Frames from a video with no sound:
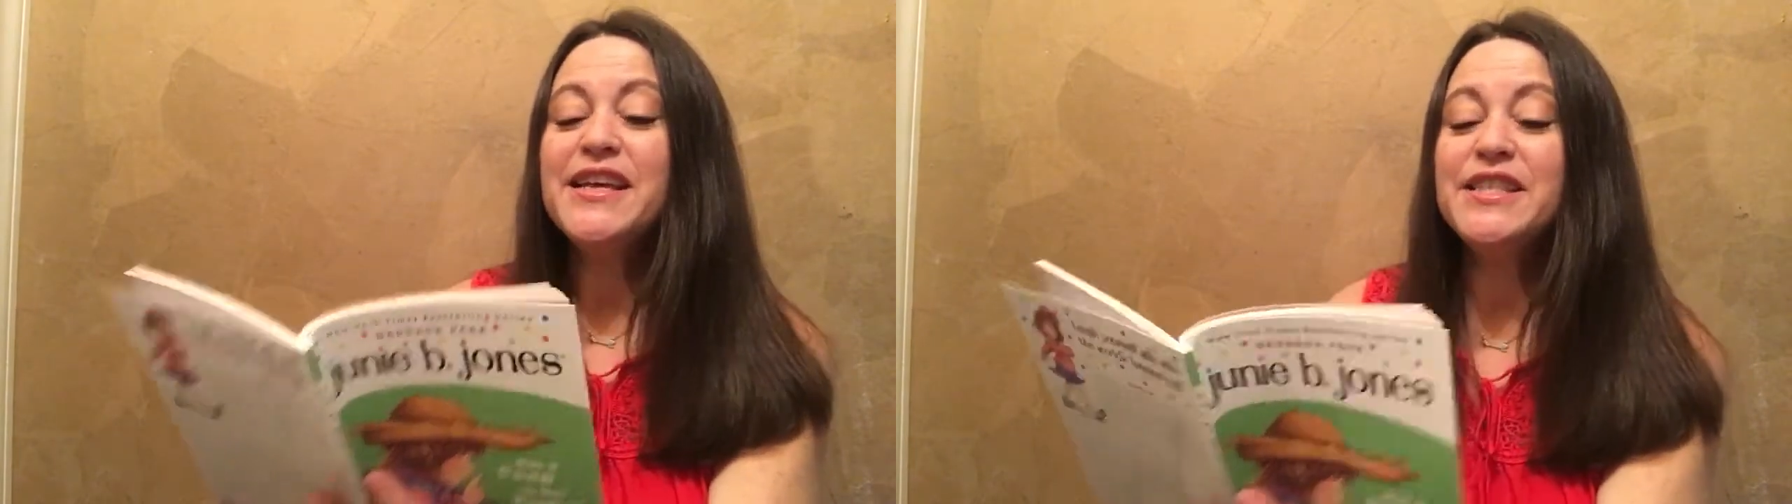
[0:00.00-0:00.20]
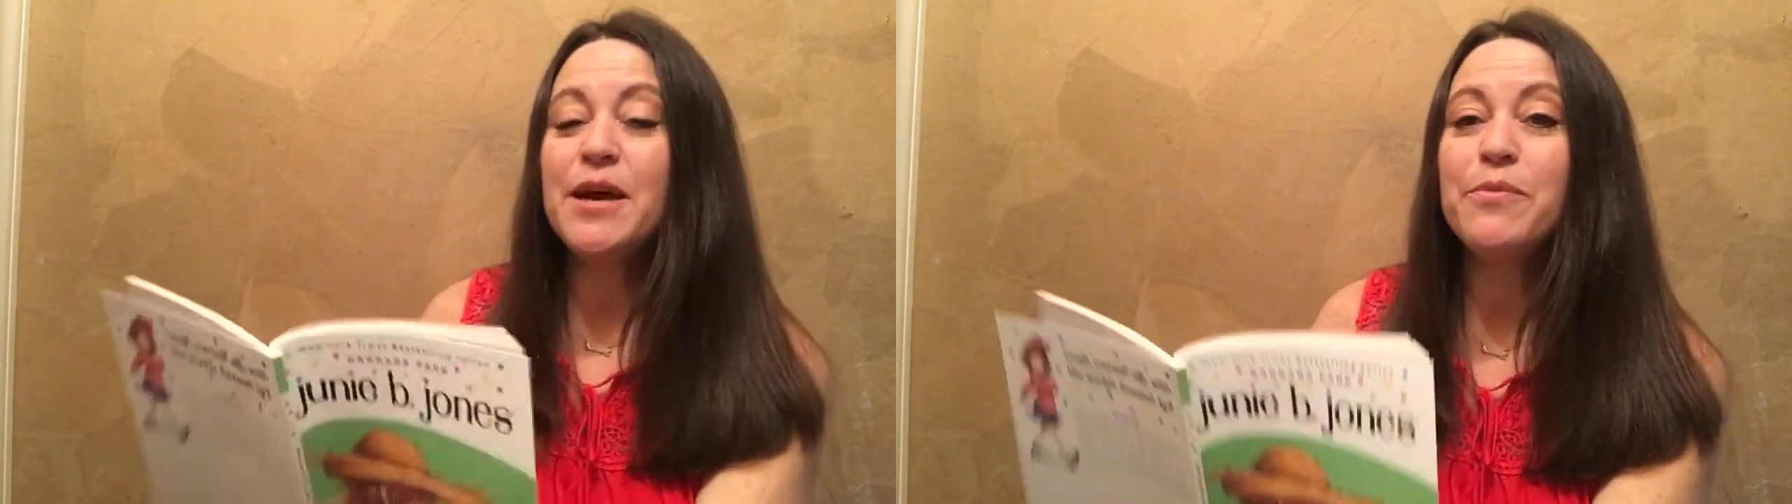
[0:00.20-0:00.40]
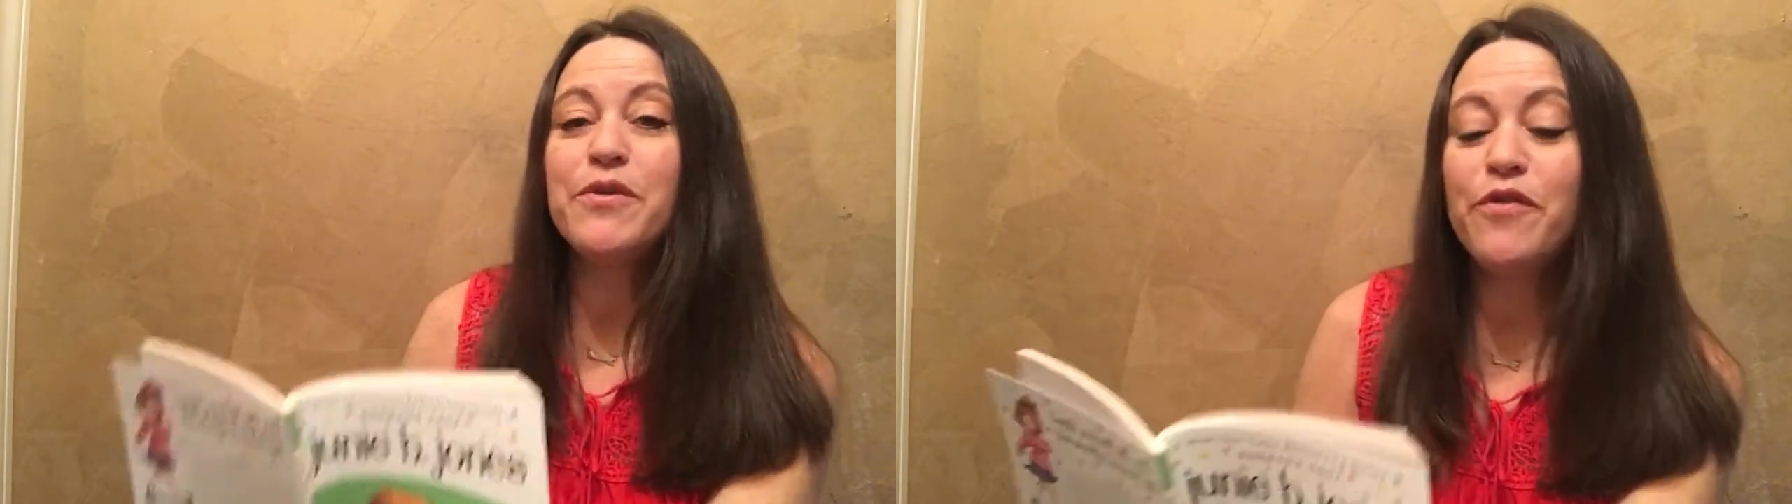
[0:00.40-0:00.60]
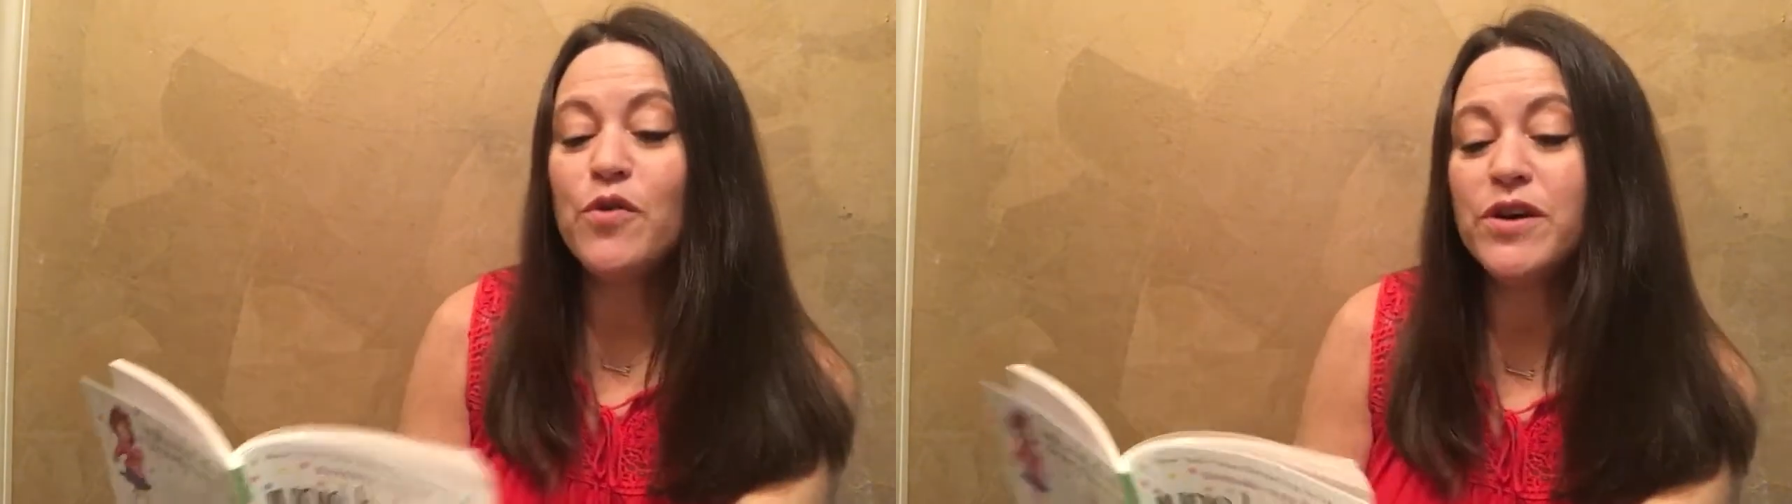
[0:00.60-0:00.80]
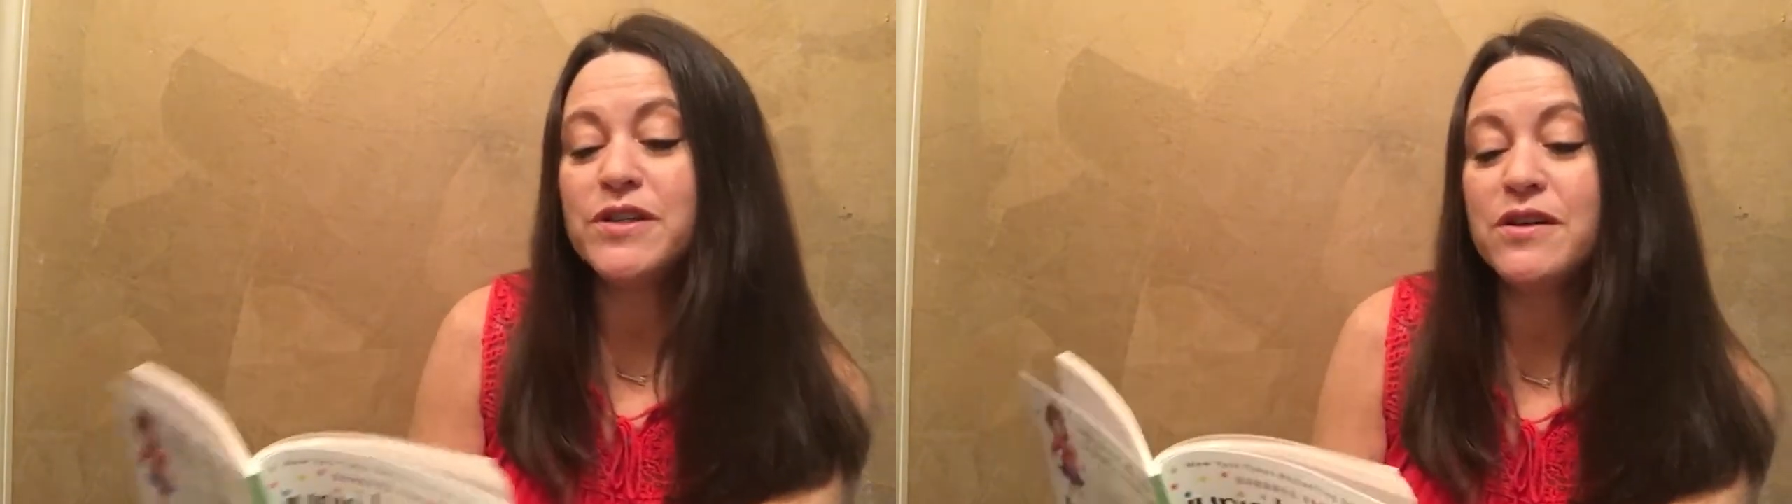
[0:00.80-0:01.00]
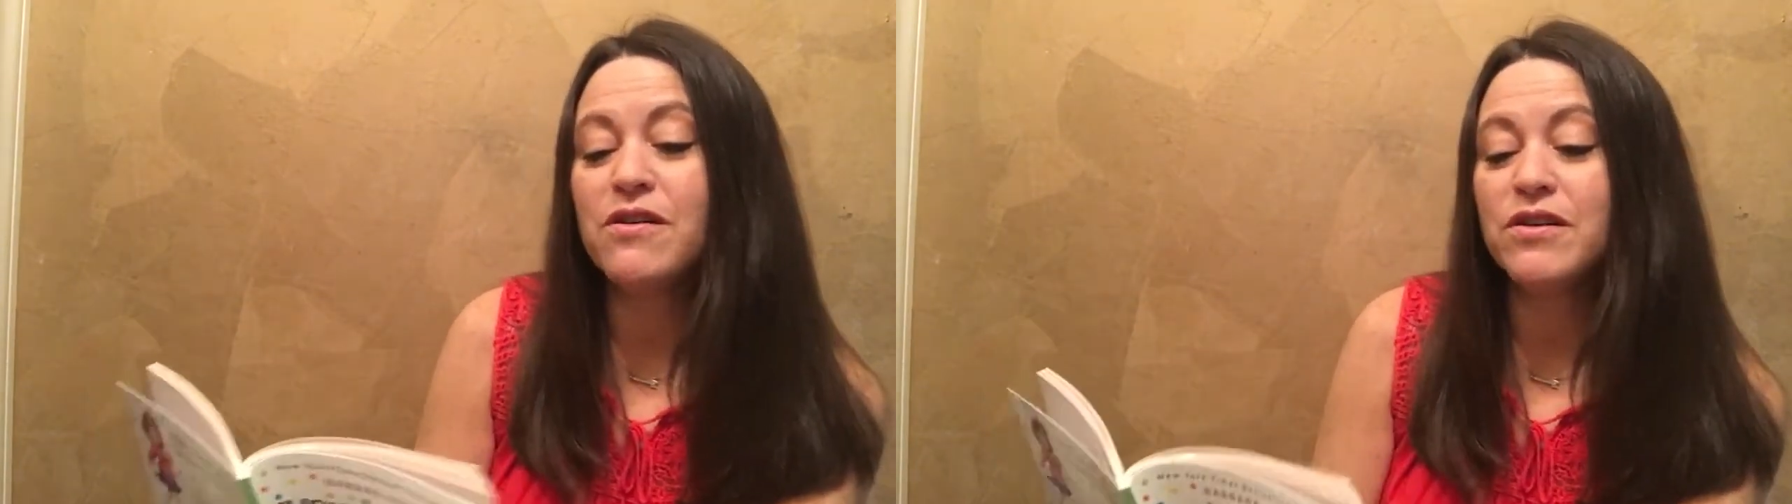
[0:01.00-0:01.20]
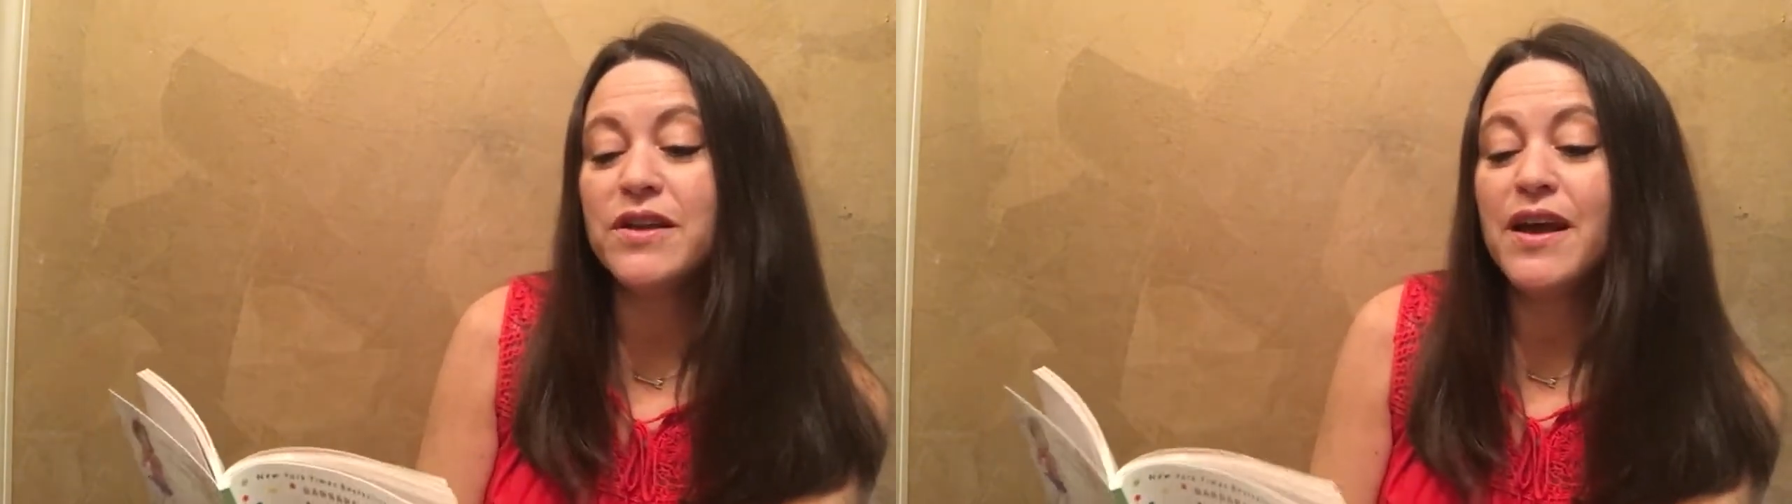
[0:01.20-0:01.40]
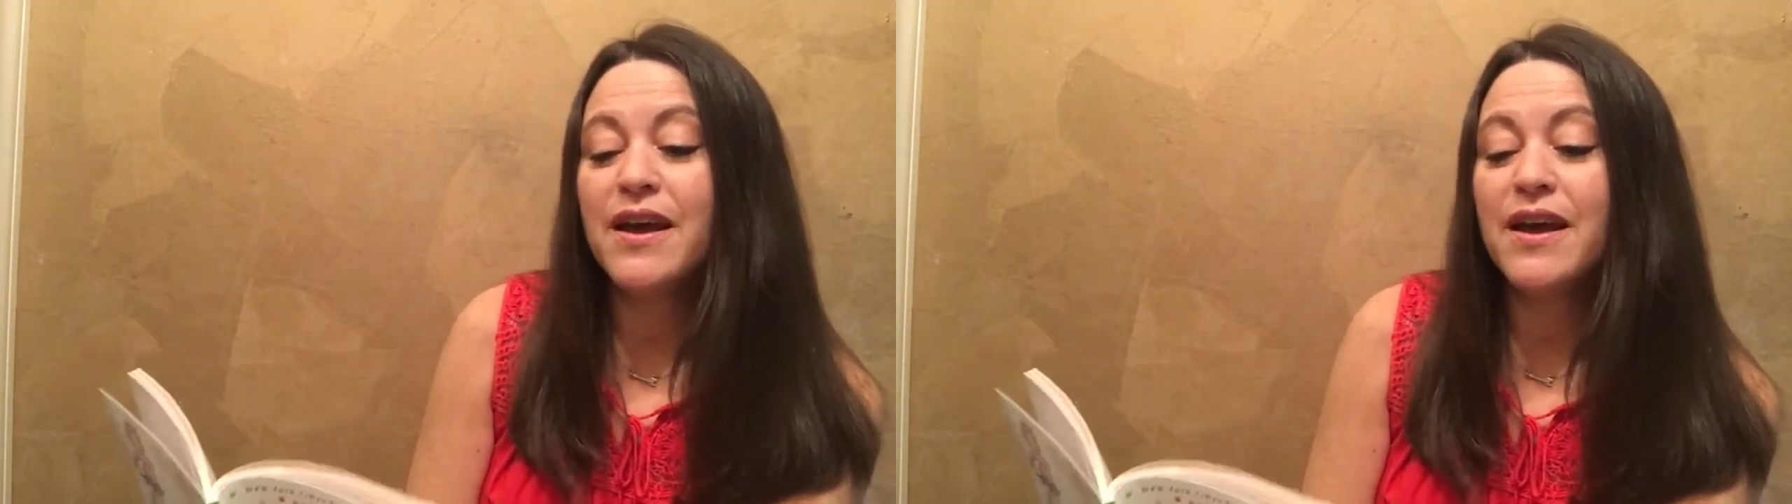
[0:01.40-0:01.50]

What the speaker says: Chapter 4 is called